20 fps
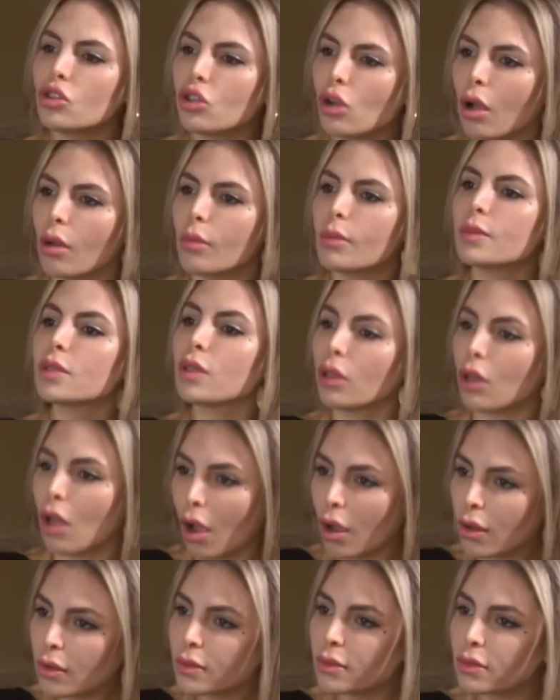jobs
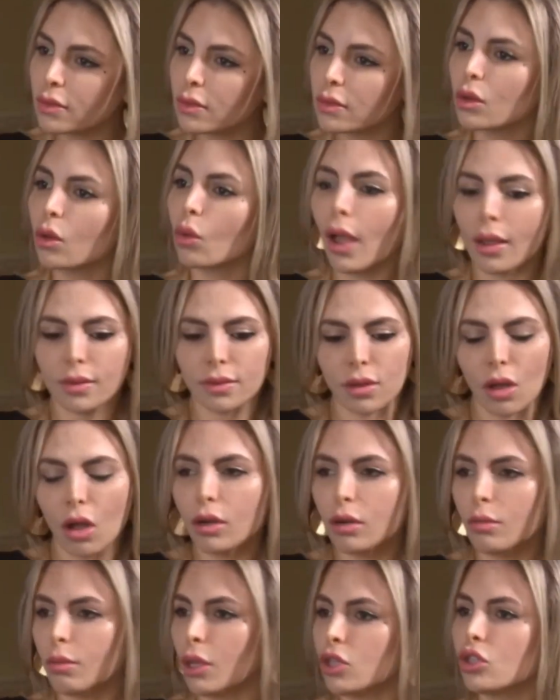lost as
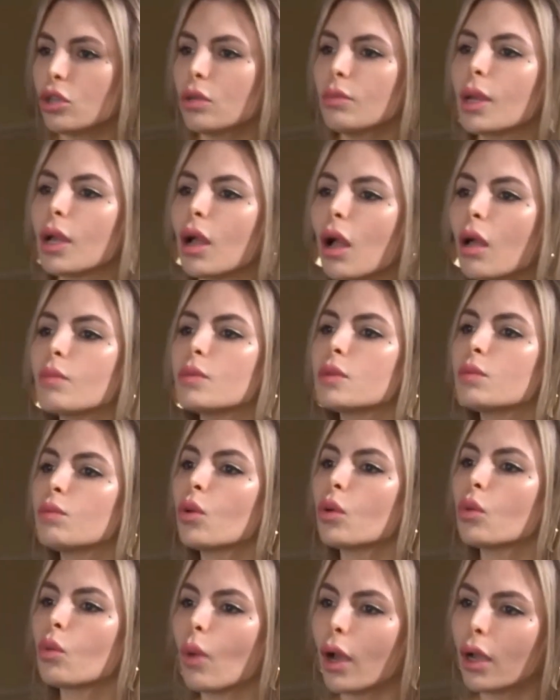automation becomes
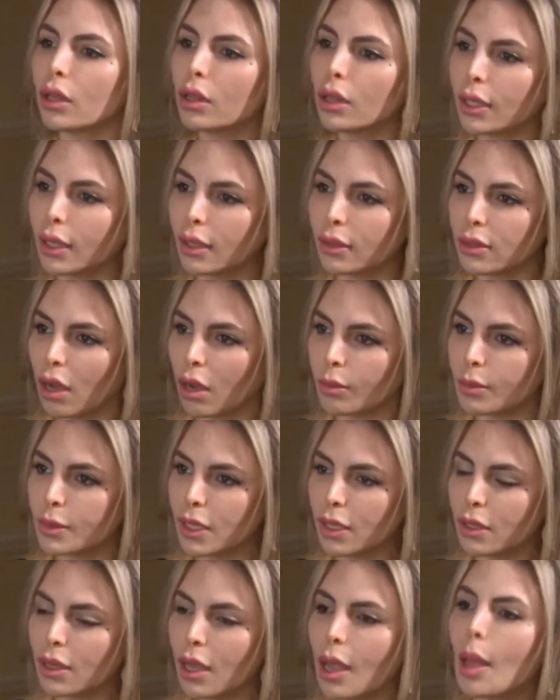more widely
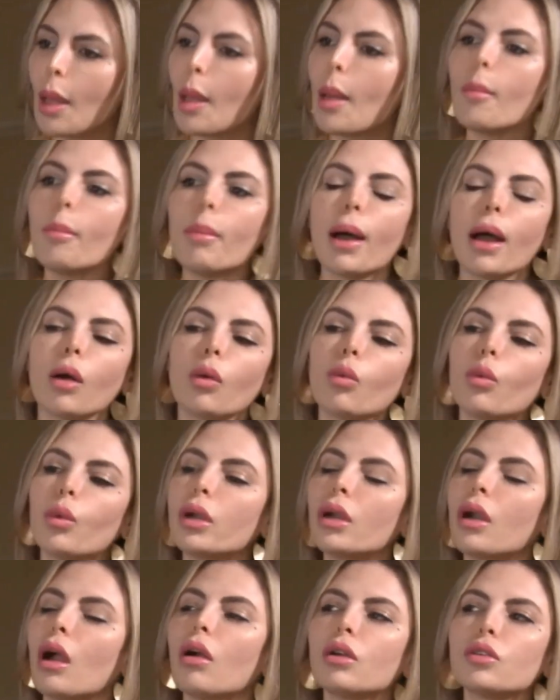adopted, but
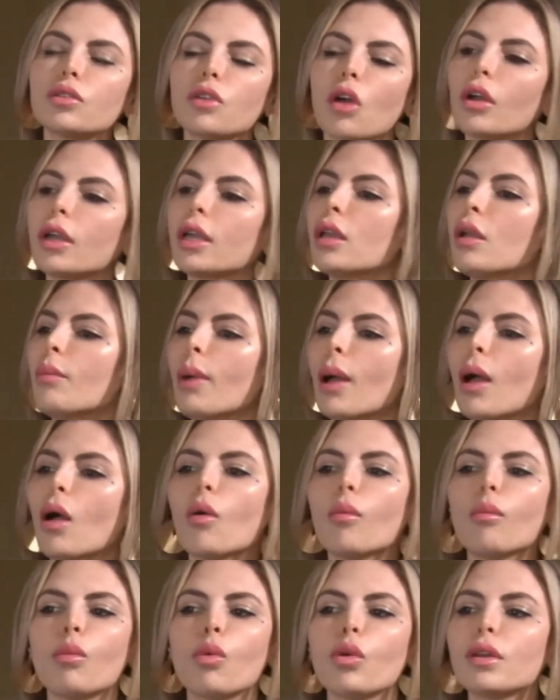we are talking
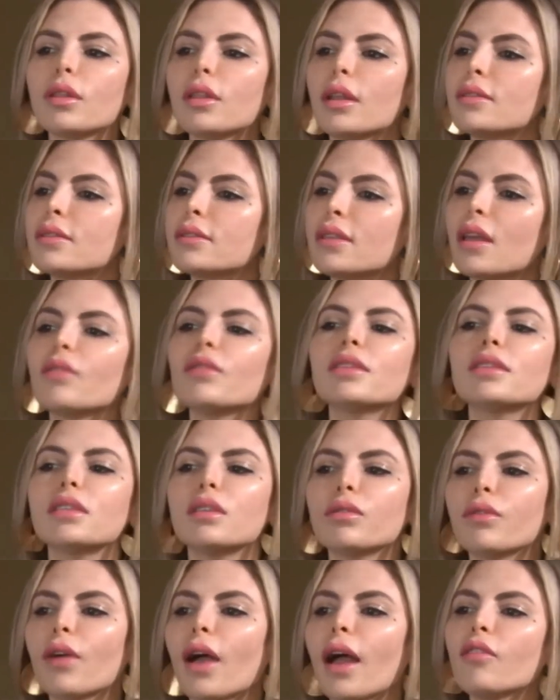about more than
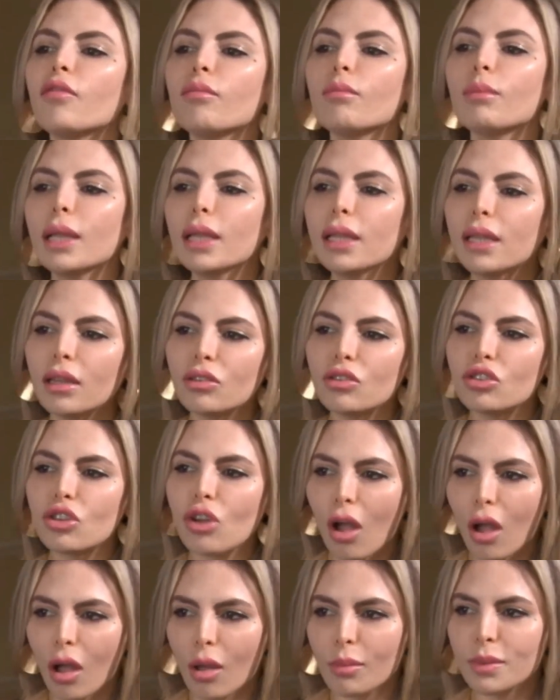75 million
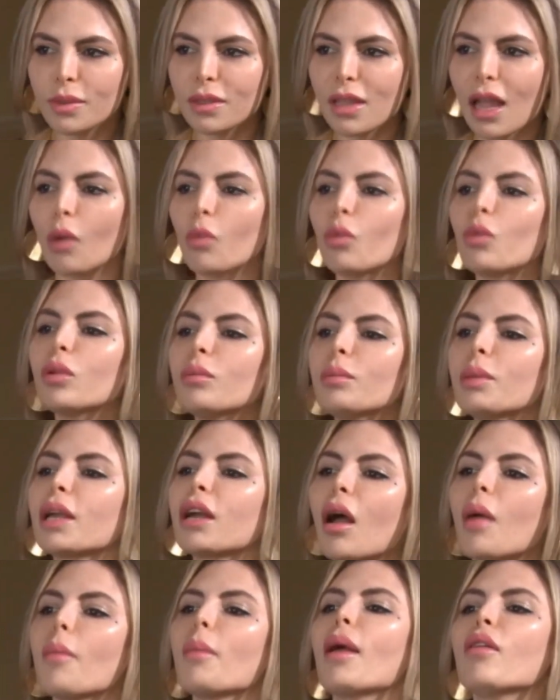jobs that will
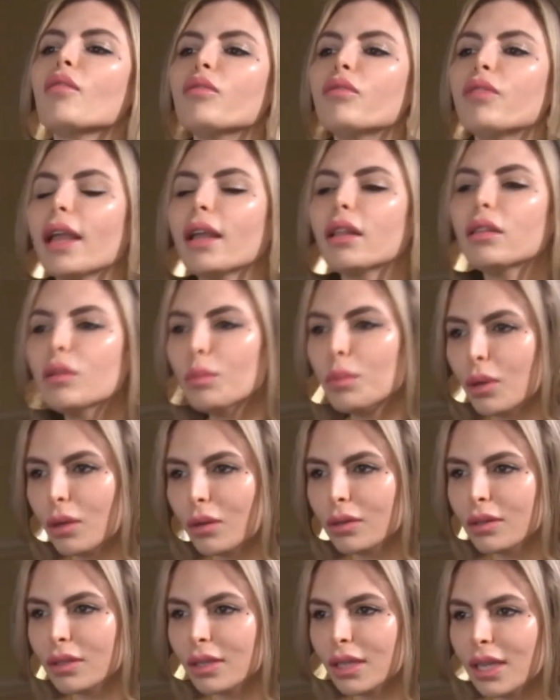become
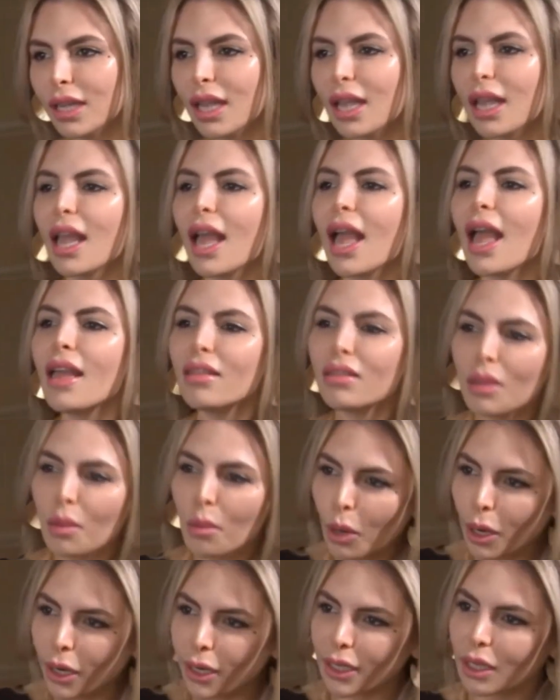available in the
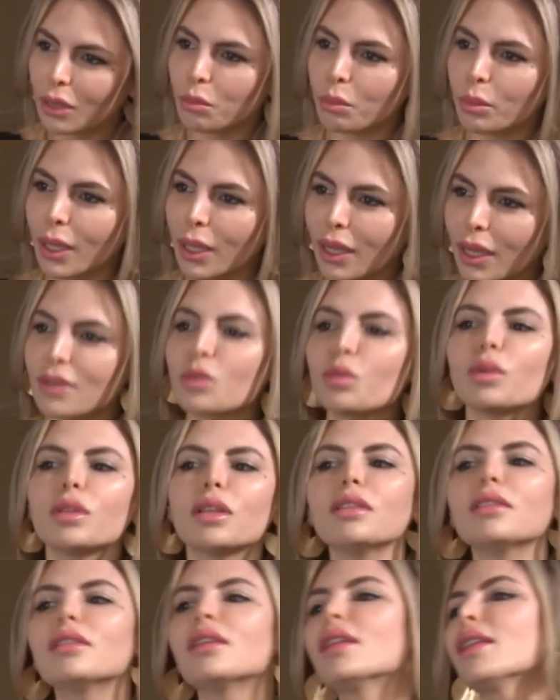marketplace
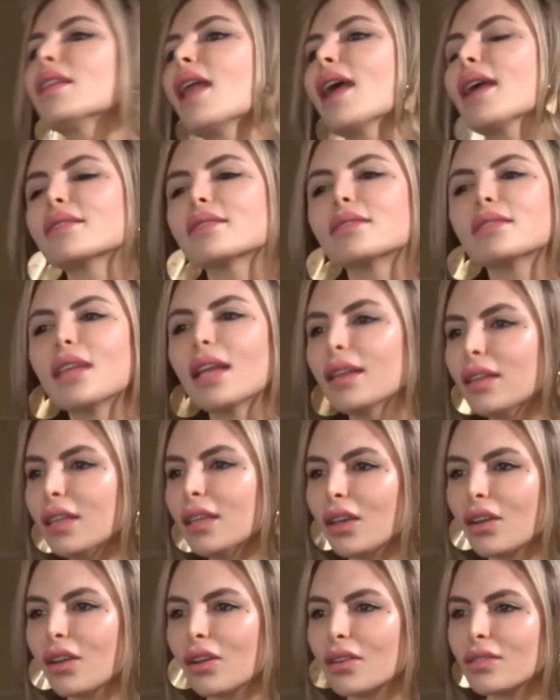within the next 10
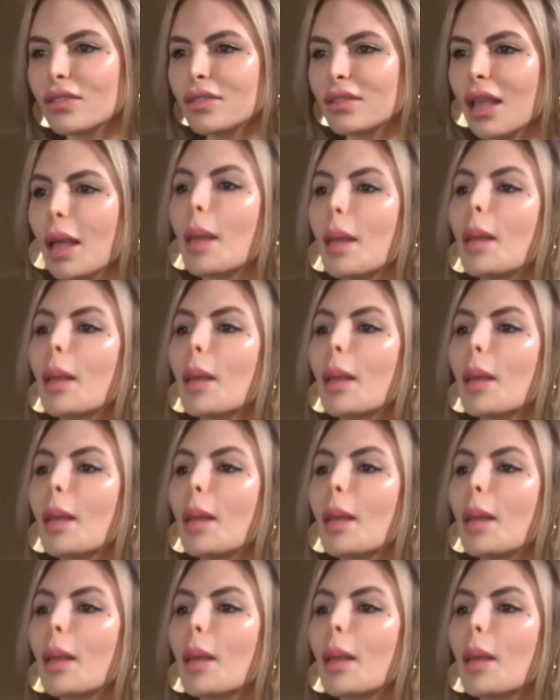years